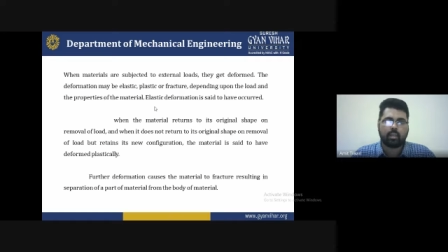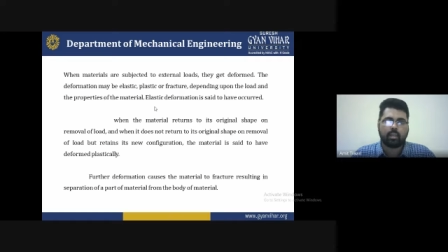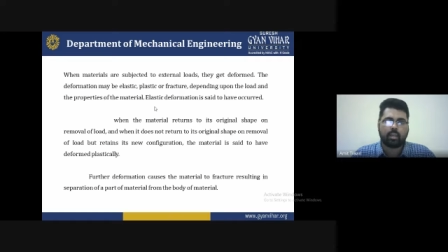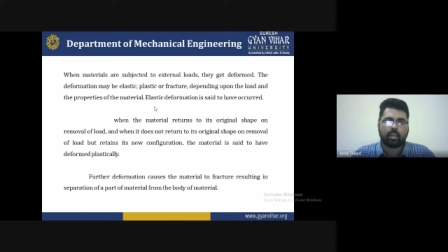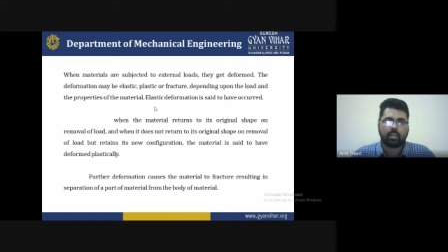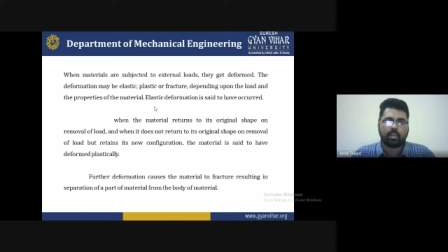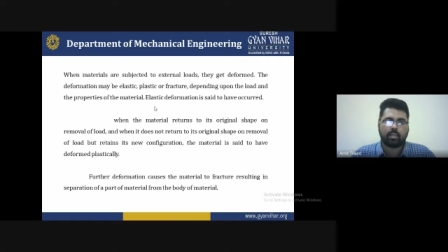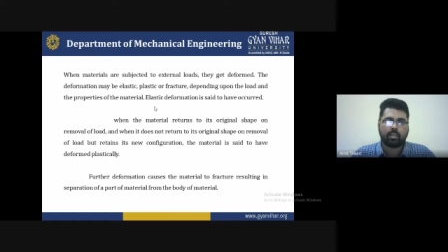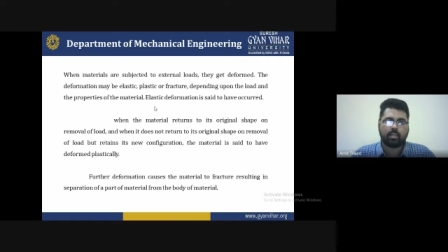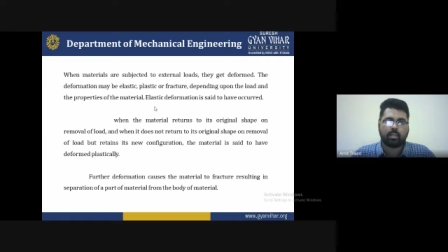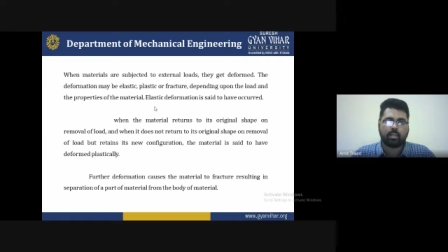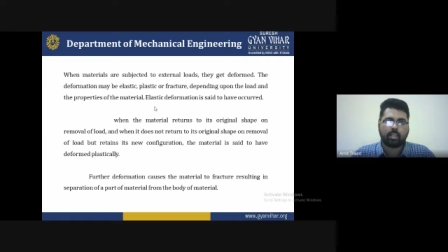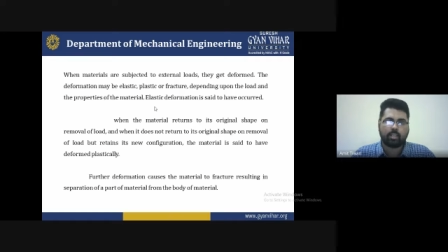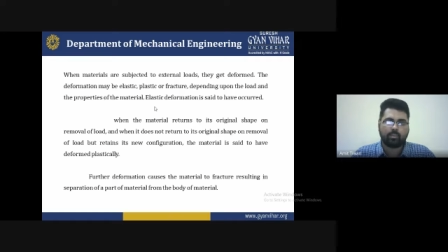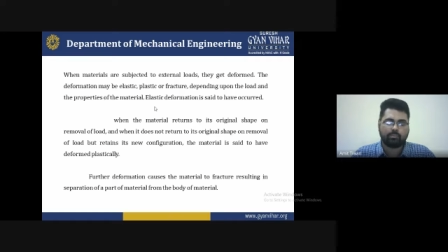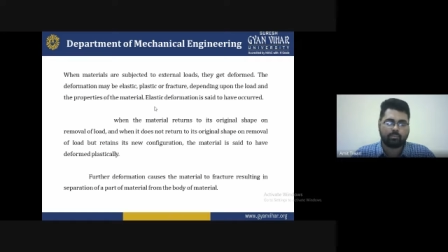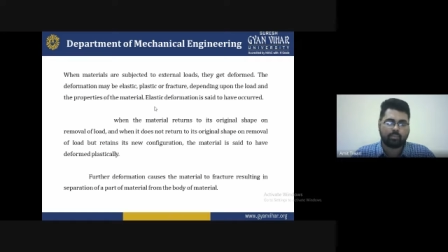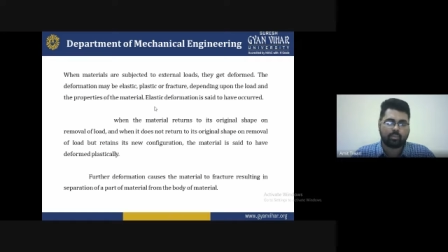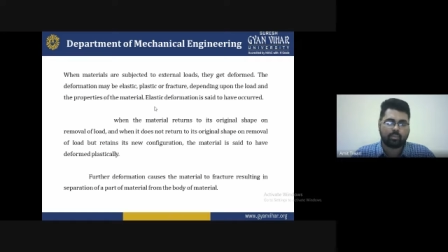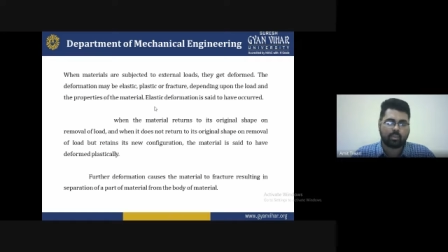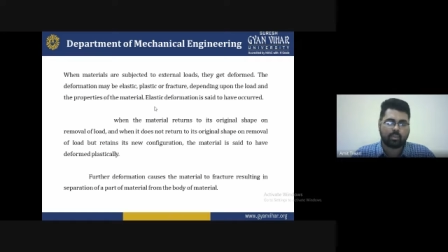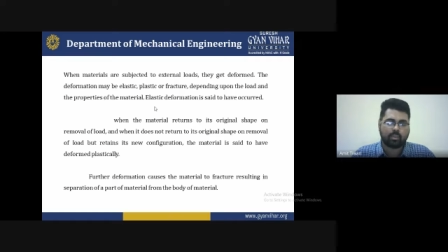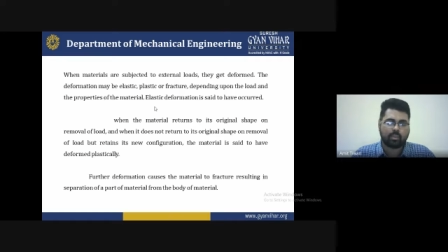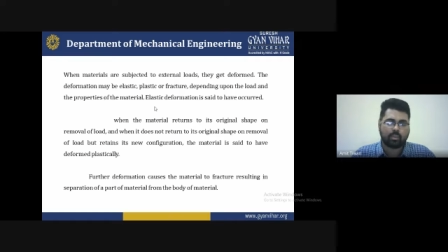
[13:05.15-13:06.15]
and if
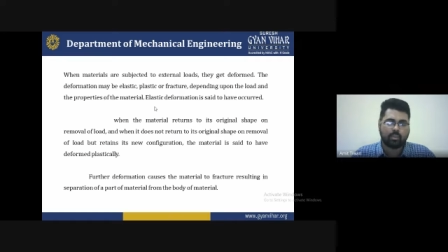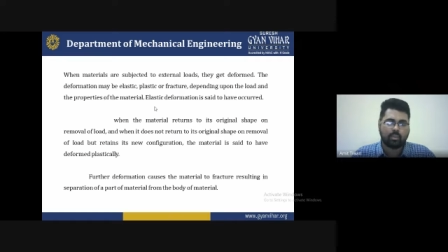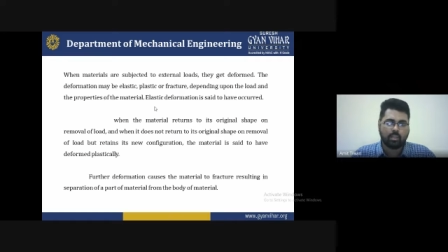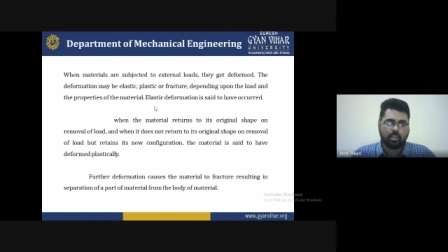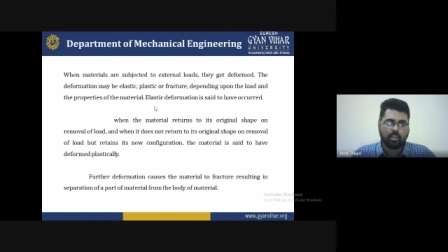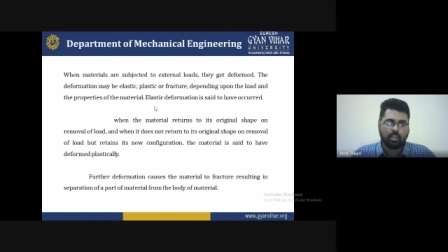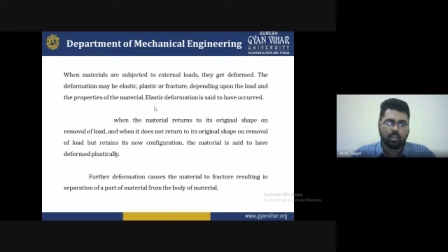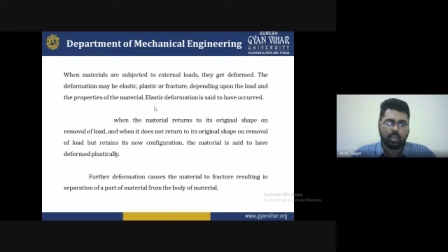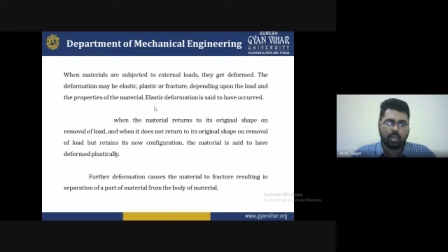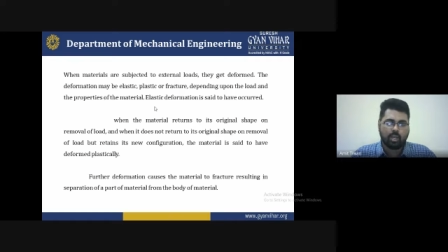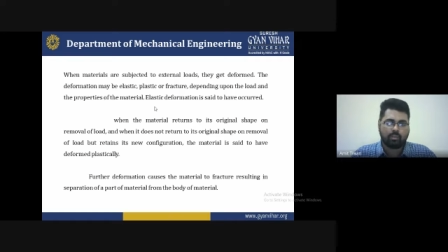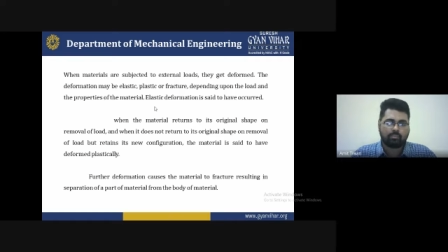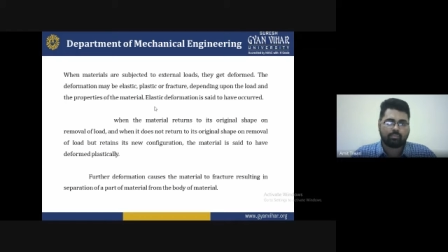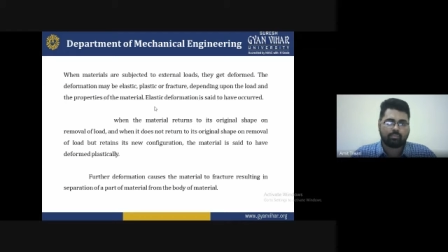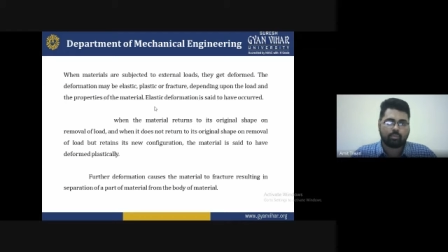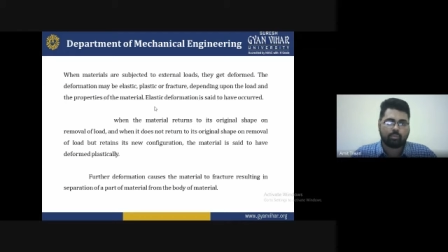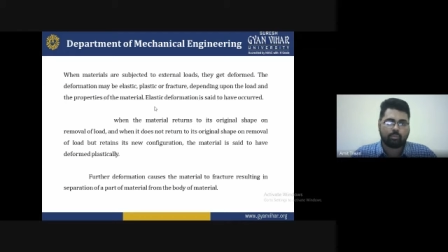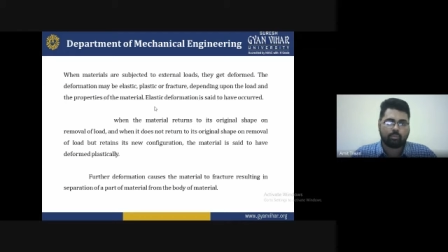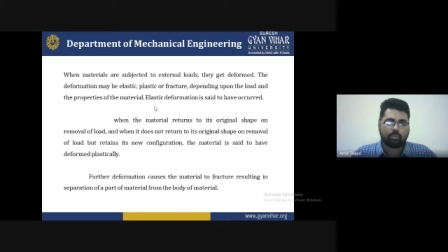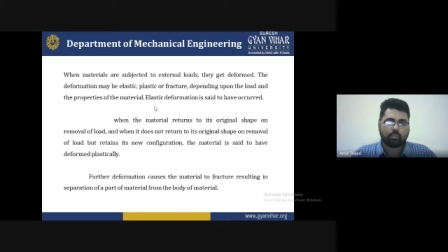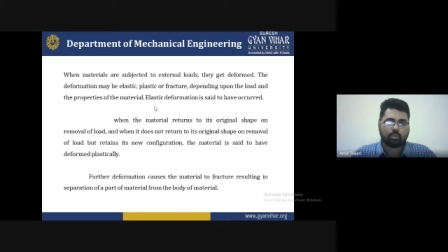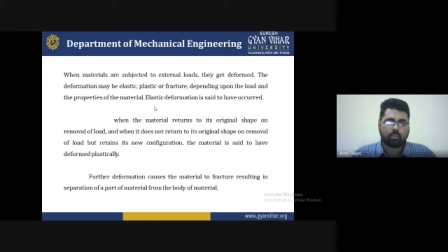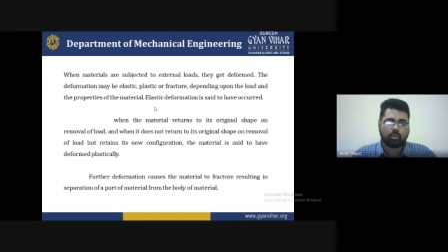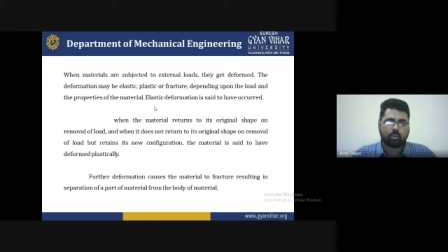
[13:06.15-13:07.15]
the after
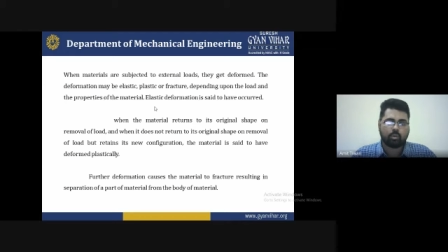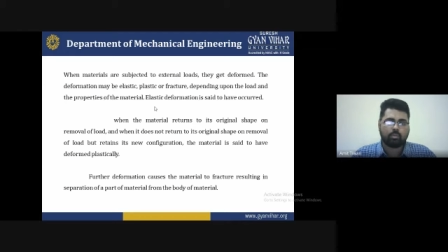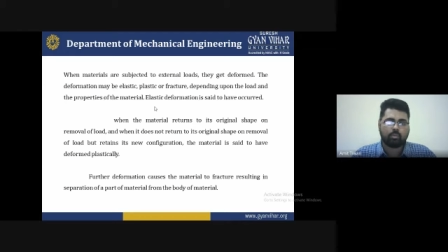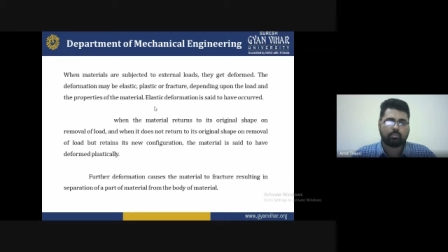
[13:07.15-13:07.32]
removing the load,